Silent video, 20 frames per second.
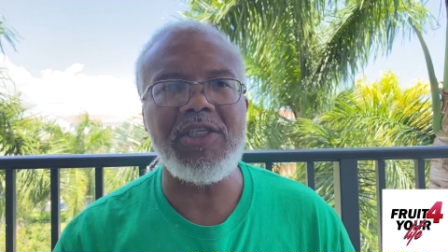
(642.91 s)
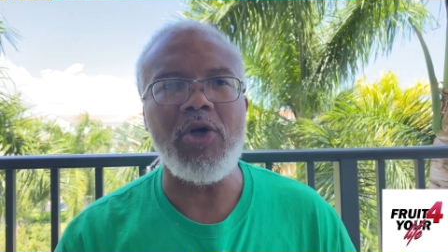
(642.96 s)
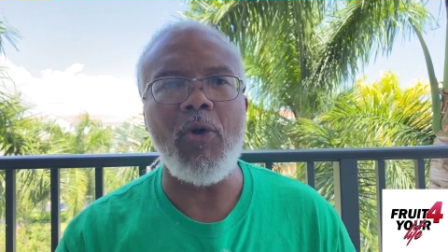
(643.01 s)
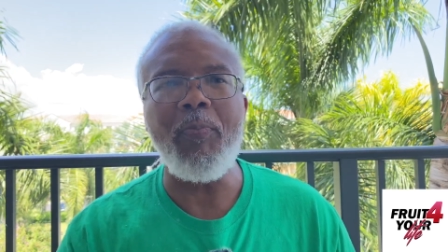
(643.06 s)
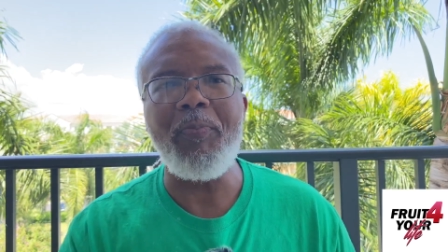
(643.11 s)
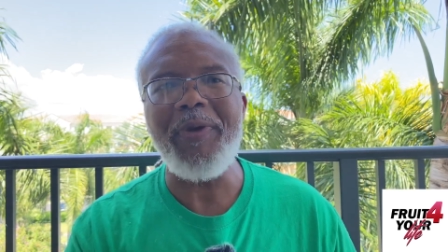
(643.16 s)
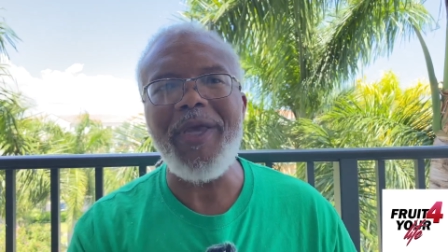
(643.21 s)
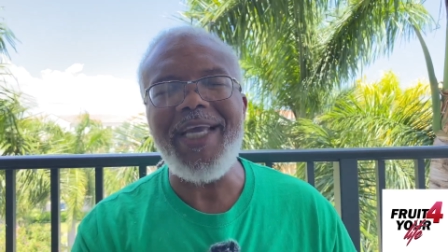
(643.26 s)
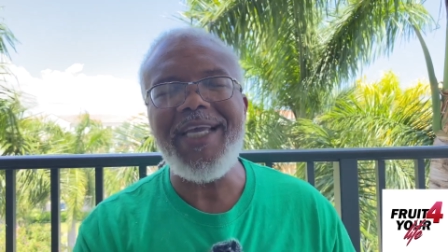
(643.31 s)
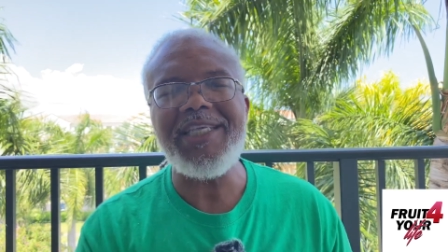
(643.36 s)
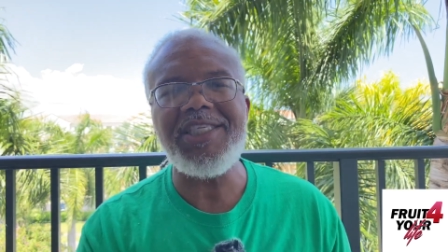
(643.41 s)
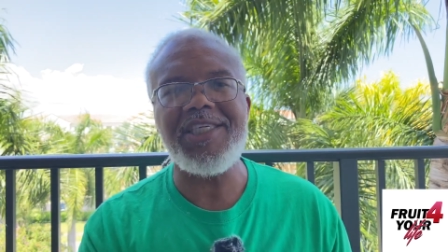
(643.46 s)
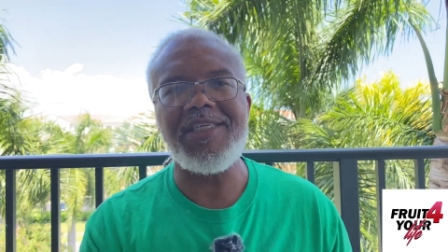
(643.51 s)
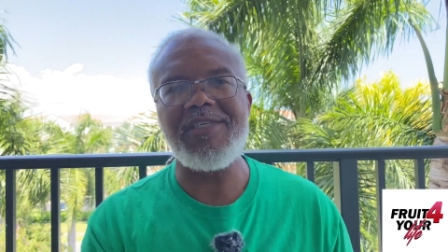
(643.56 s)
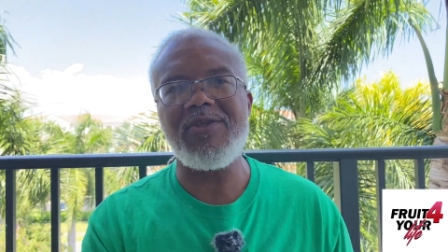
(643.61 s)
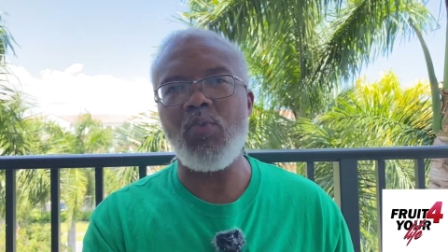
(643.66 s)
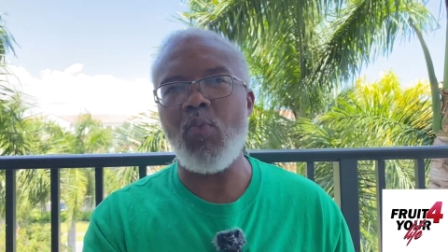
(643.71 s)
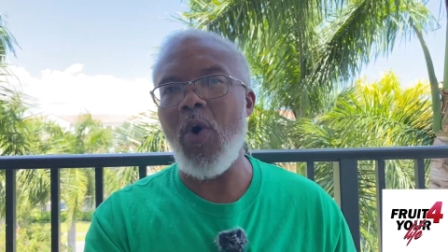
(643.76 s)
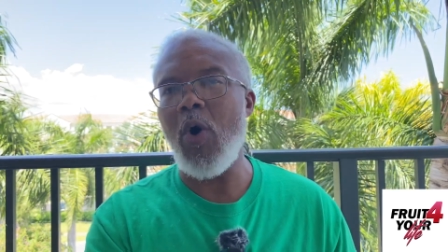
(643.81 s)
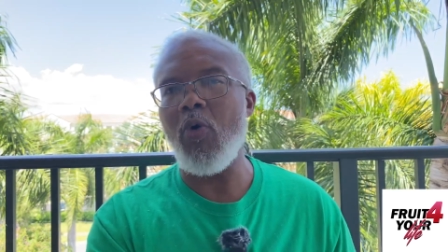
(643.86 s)
So
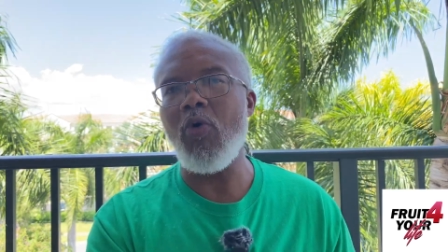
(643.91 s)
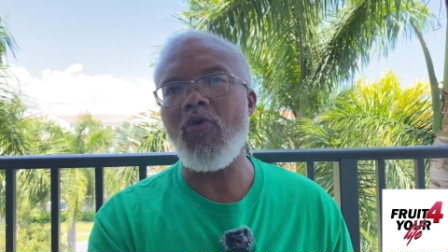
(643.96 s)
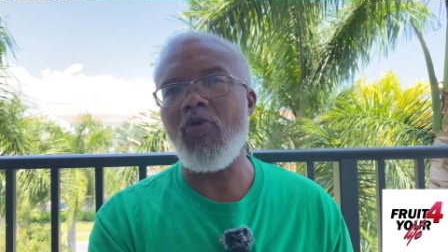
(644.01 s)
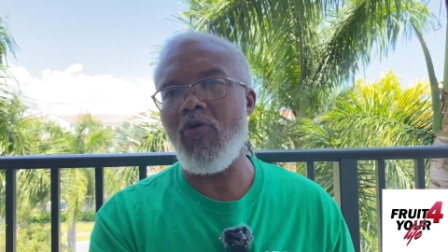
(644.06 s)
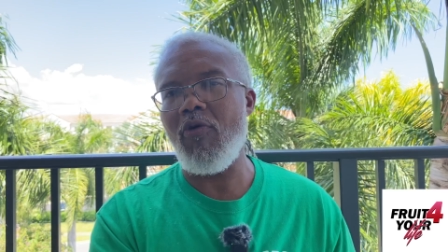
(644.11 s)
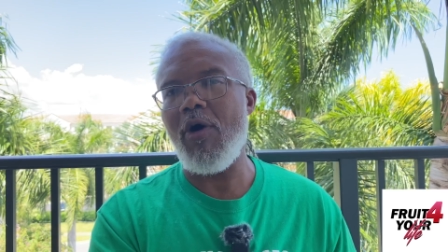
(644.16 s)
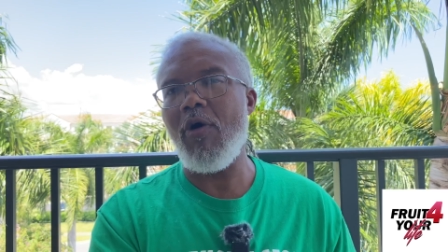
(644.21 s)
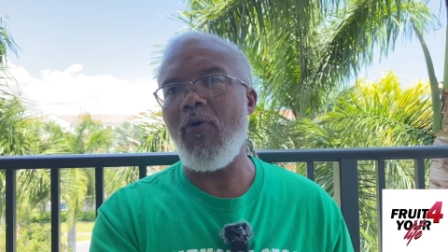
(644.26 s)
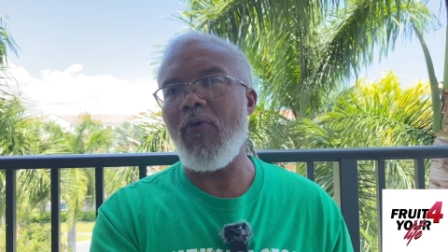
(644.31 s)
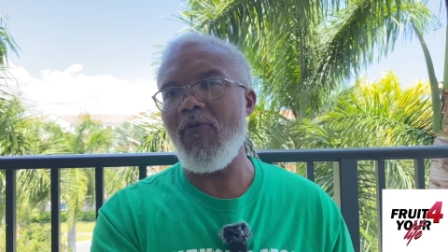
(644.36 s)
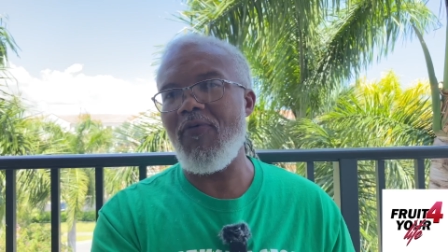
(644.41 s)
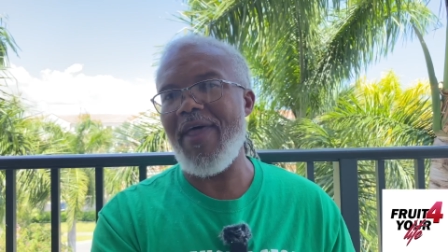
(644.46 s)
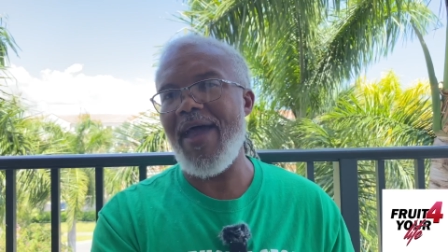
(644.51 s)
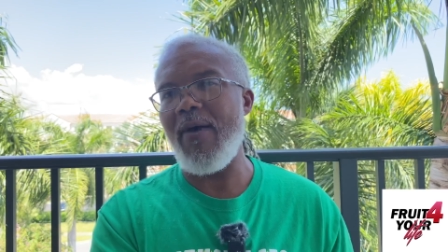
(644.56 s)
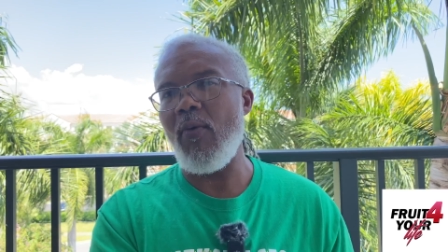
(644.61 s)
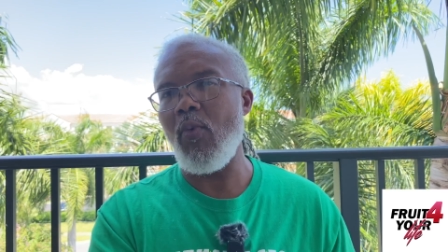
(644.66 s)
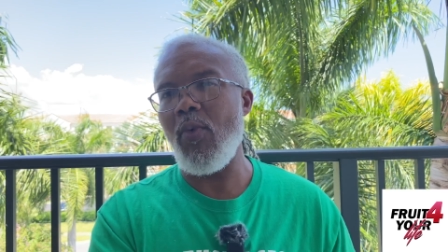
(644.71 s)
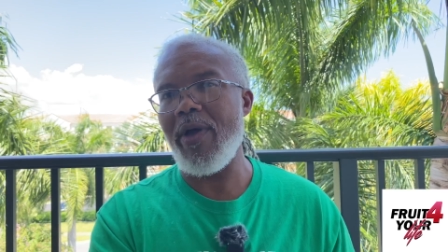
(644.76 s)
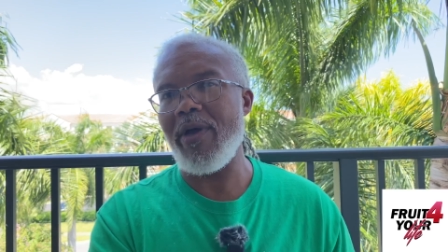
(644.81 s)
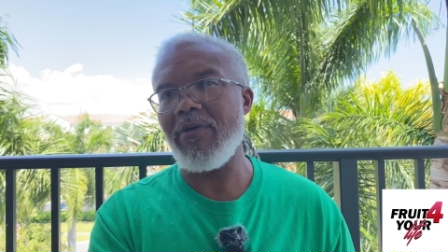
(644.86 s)
peaches won't grow
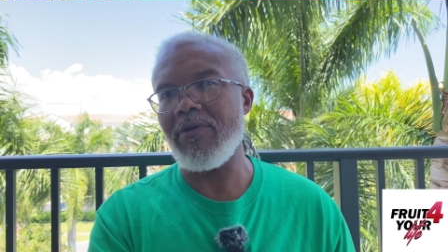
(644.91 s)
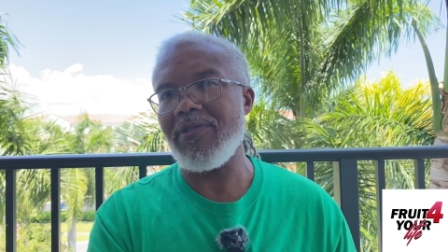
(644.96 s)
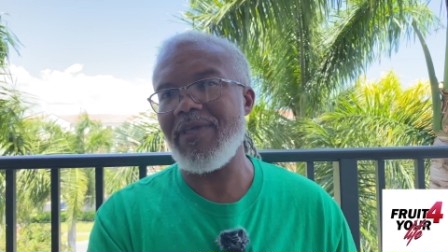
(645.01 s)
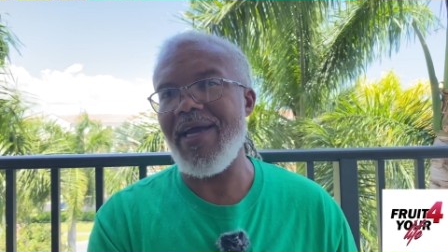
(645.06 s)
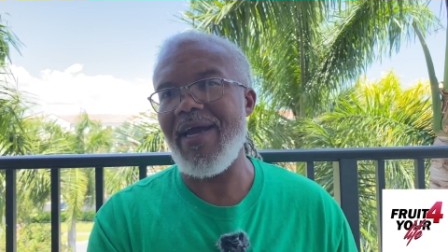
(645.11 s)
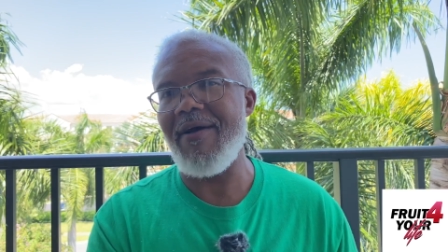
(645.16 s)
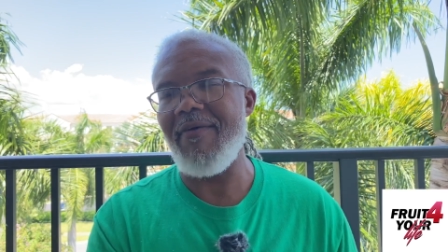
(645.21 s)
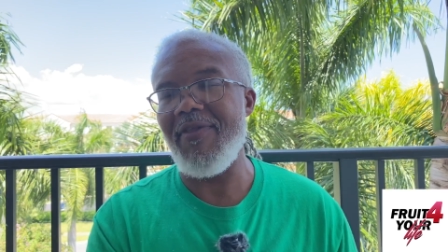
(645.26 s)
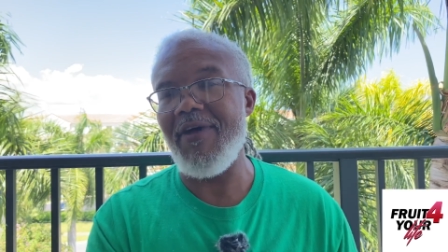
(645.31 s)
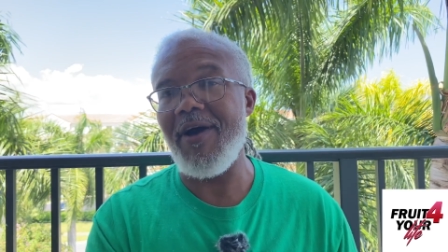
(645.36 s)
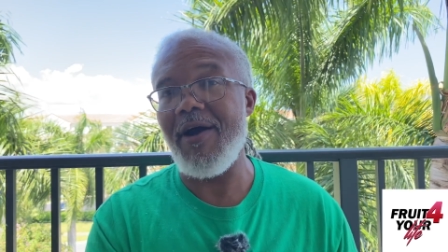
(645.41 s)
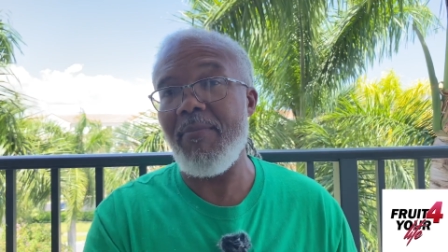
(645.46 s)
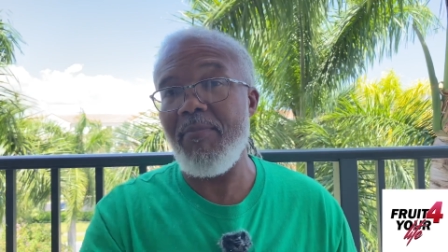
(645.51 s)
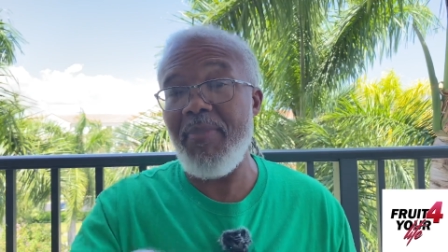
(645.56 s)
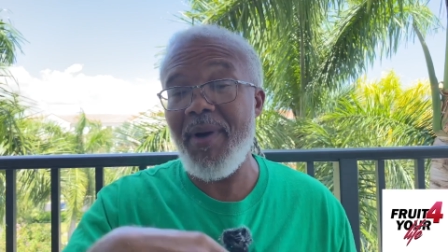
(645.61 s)
that well down there,